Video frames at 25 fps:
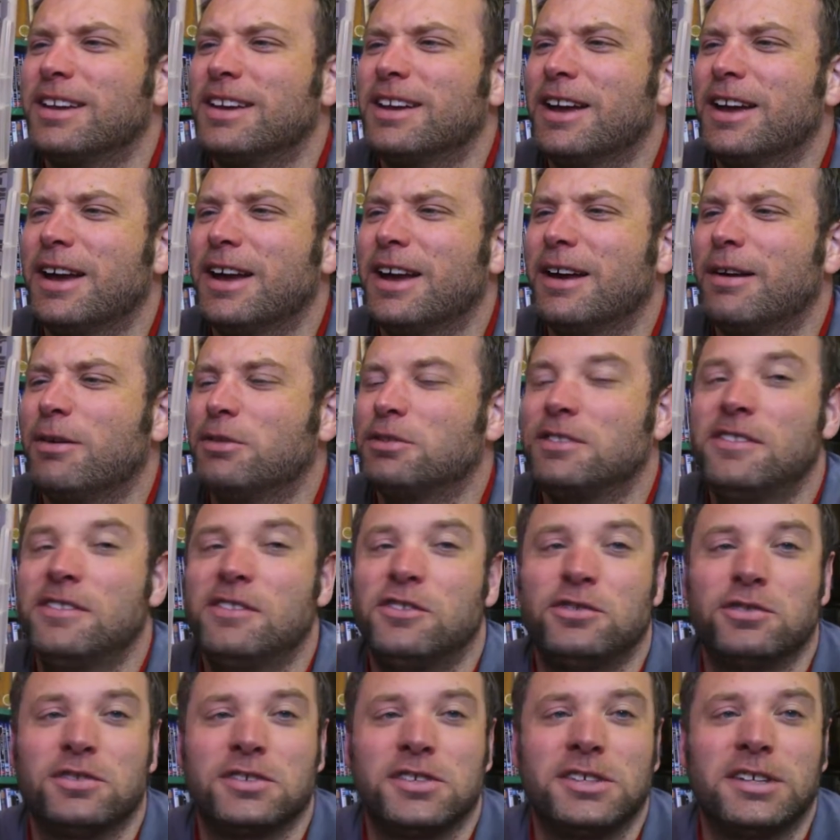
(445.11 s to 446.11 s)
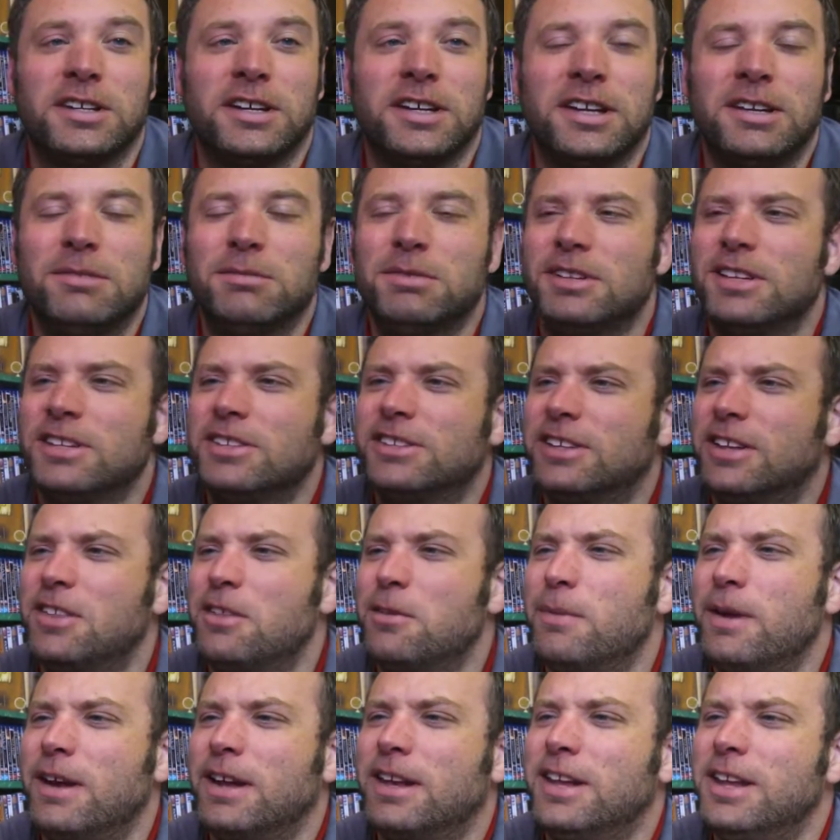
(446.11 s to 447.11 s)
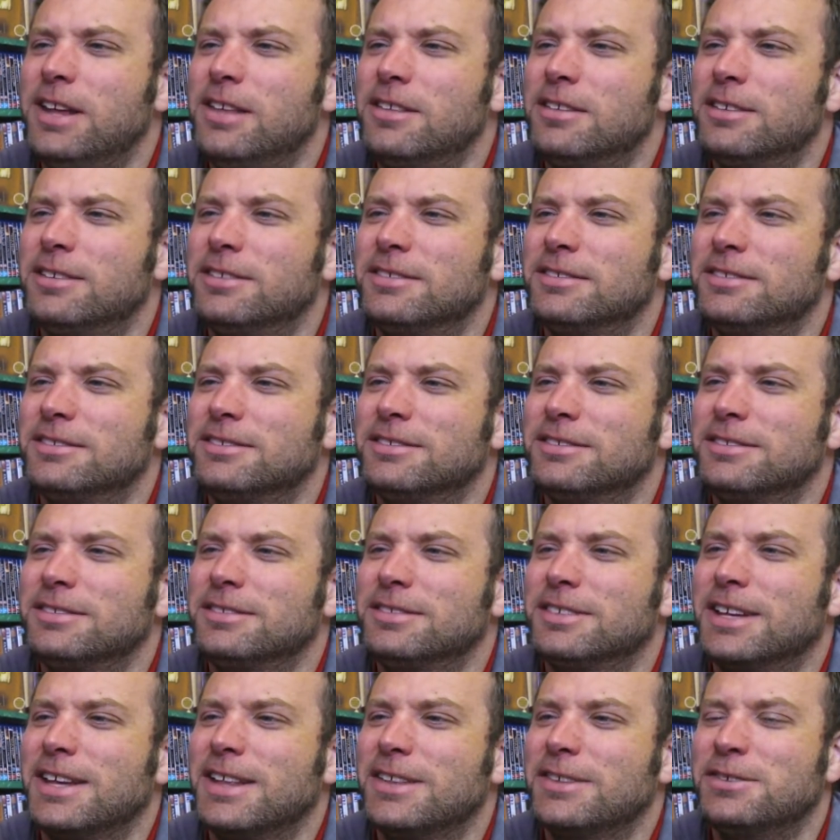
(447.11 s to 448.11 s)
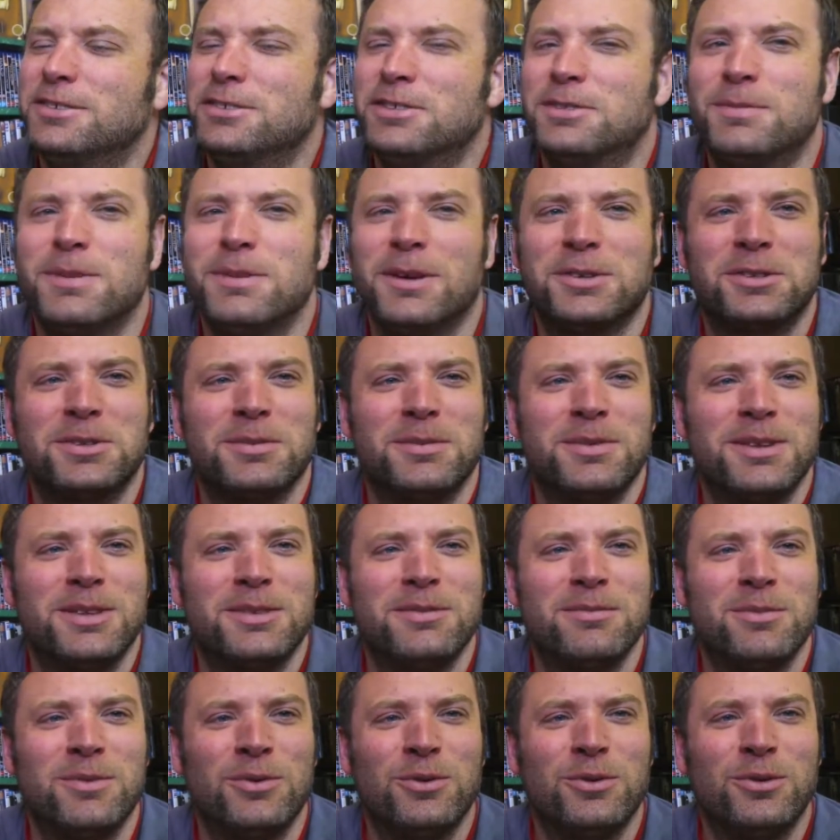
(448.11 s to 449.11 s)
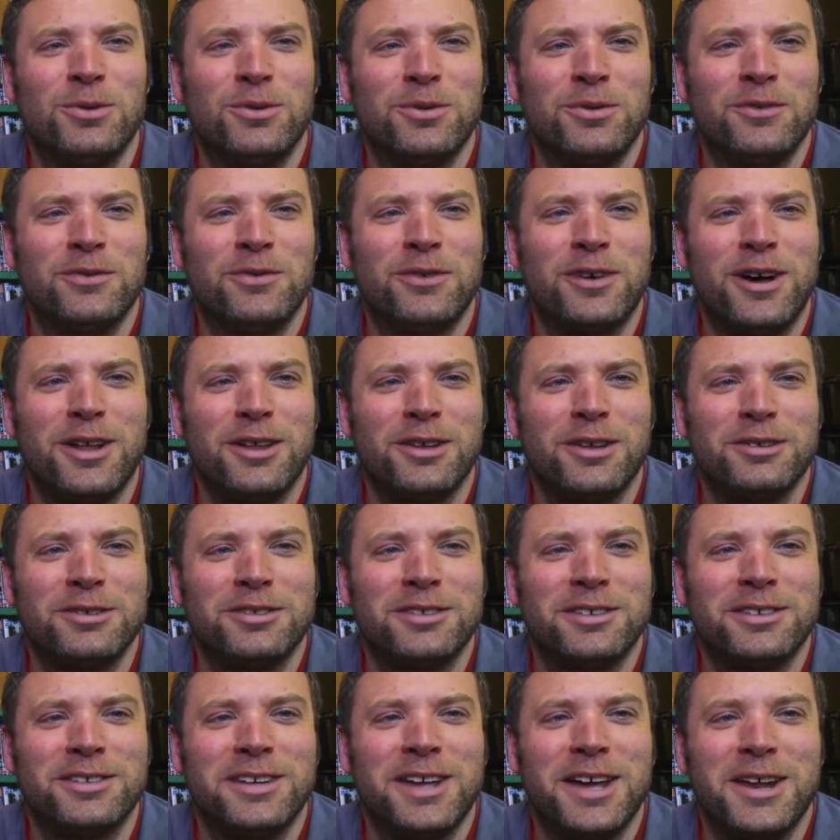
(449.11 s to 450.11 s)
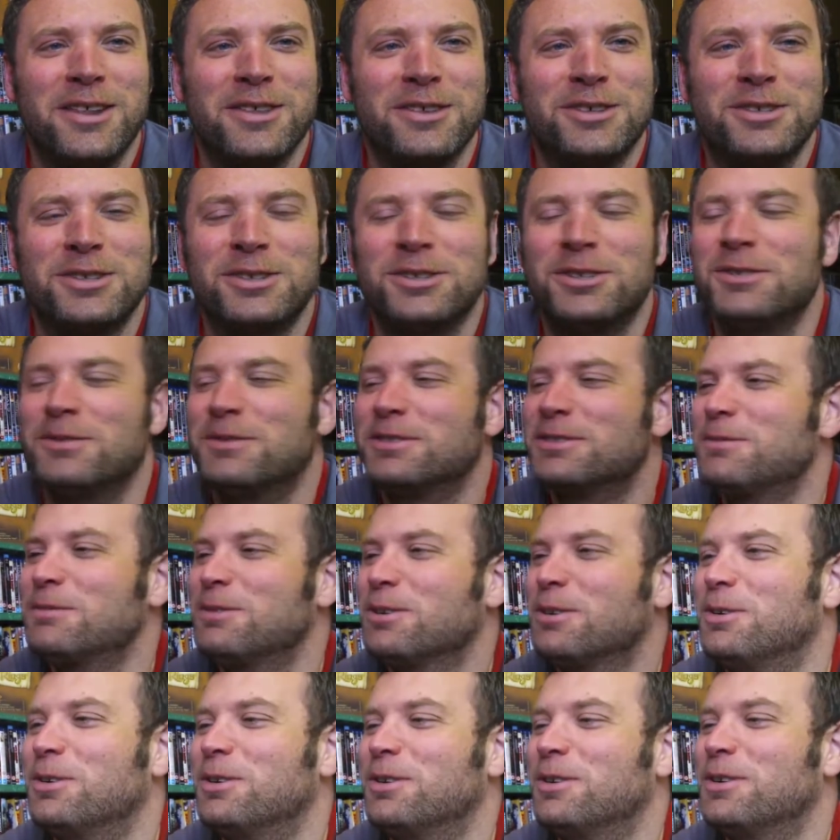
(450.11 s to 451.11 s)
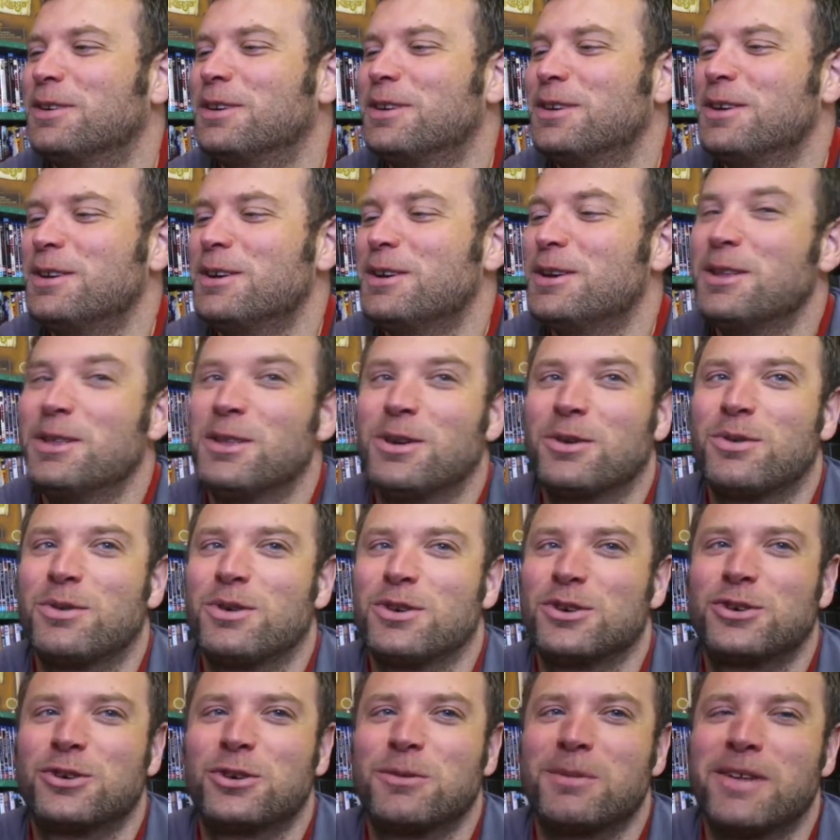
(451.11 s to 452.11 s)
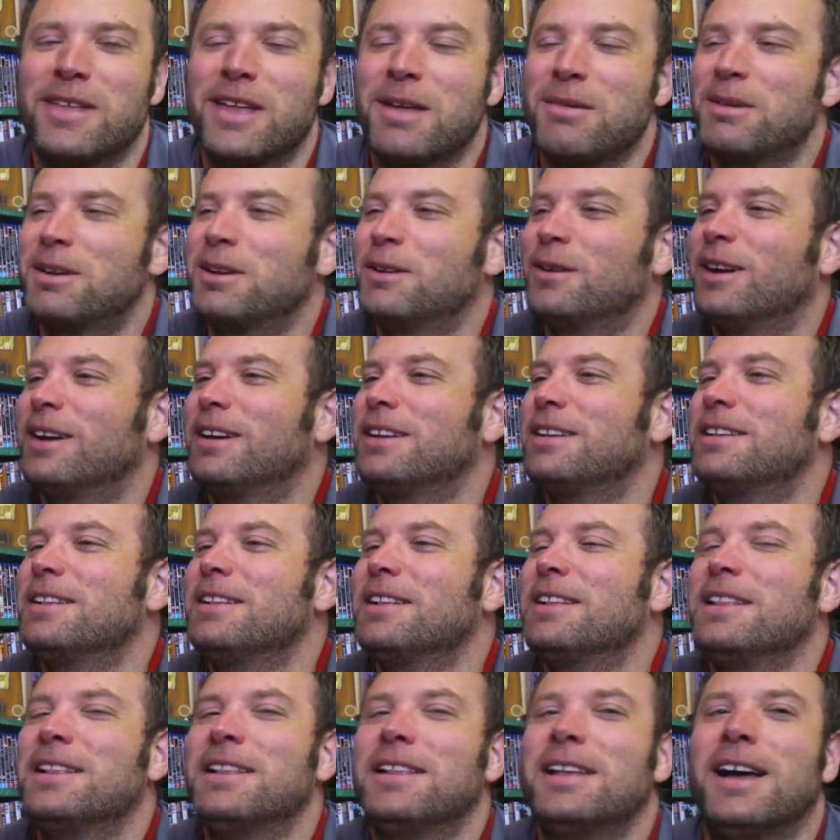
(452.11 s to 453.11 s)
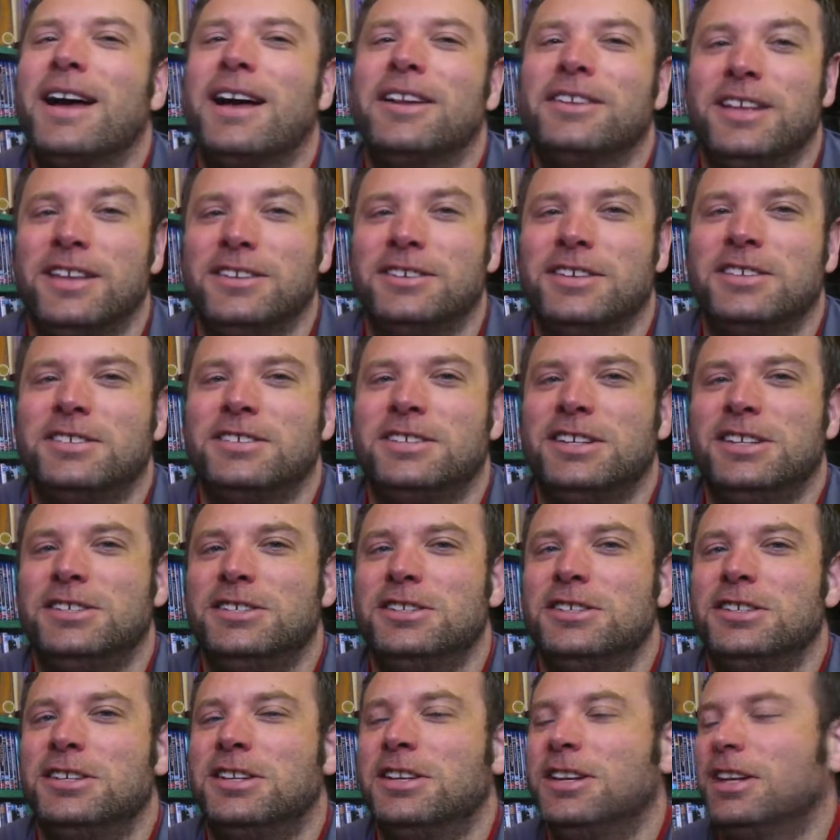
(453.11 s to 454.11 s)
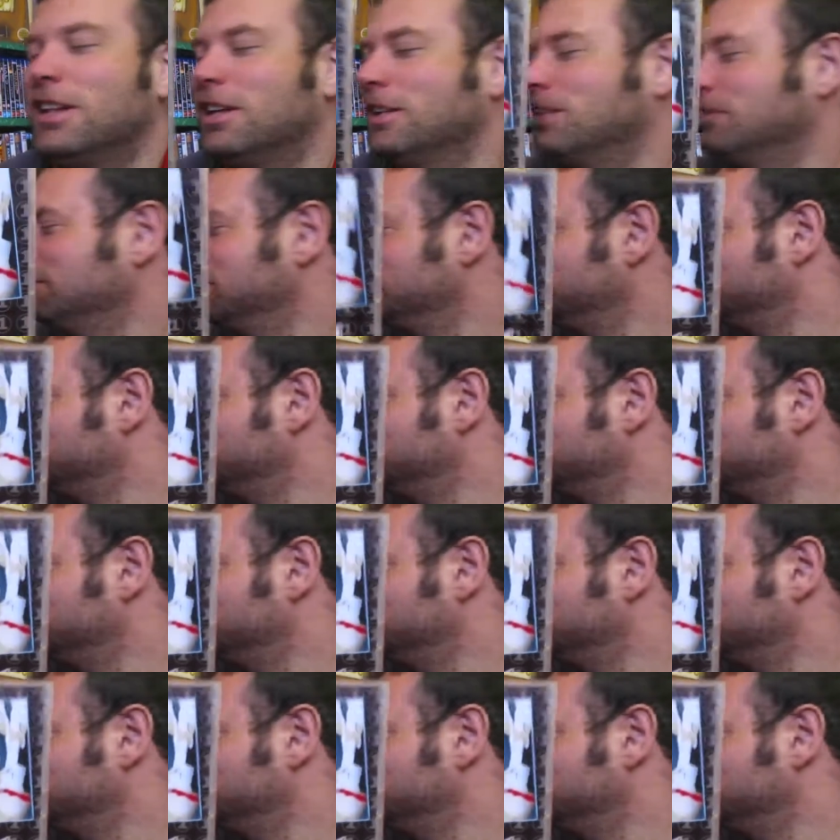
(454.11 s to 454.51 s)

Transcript: I've never sort of seen, but it does say on the back here that this is supposed to be the more violent out of the two, but I'm not quite sure about that. But anyway, yeah, so that's Ichi the Killer.